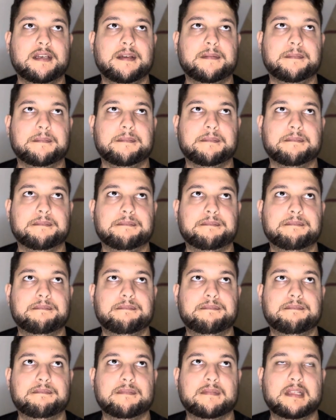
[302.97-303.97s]
am
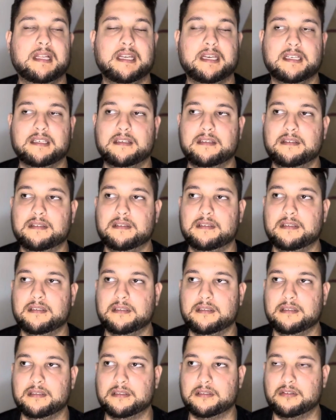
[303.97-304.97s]
like
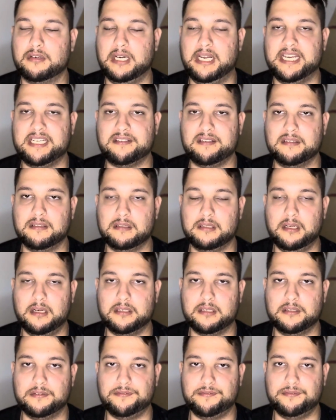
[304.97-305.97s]
collecting a
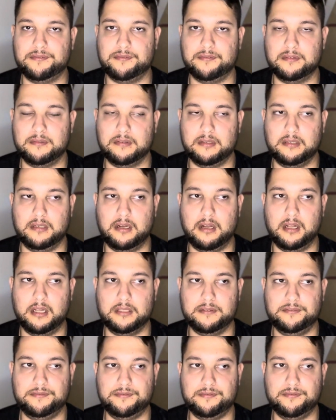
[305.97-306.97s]
lot of
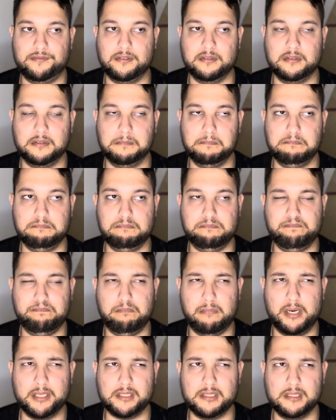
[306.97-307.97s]
half full
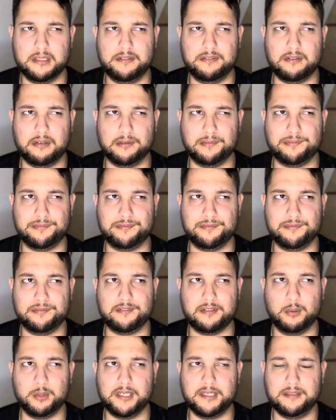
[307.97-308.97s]
bottles of
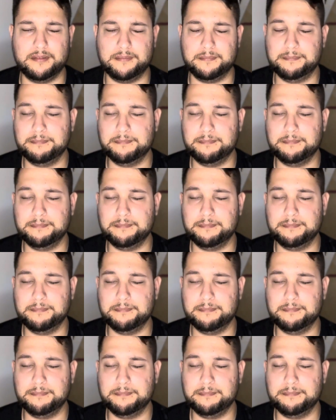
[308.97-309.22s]
soda.